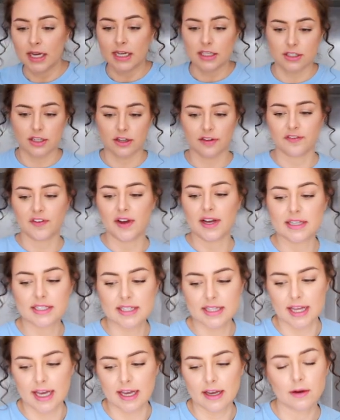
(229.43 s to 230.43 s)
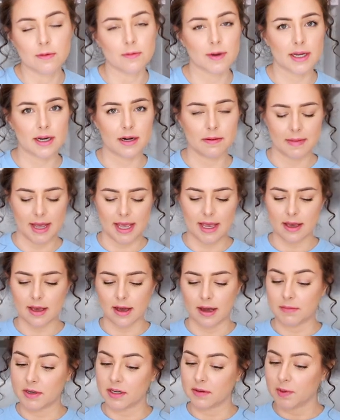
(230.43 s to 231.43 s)
So the first thing we're gonna make,
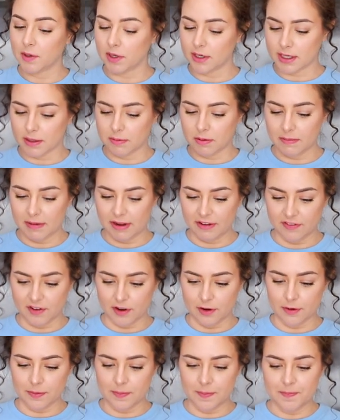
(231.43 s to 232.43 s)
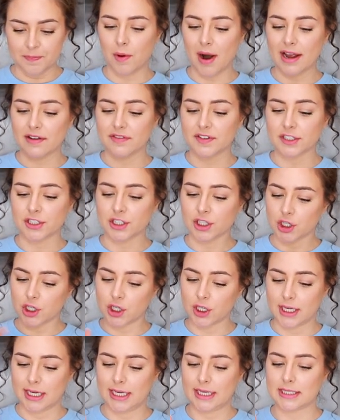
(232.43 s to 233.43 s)
I'm gonna pull it up on my phone, breakfast
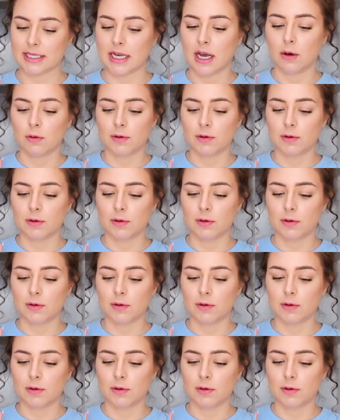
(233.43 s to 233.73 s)
cookies,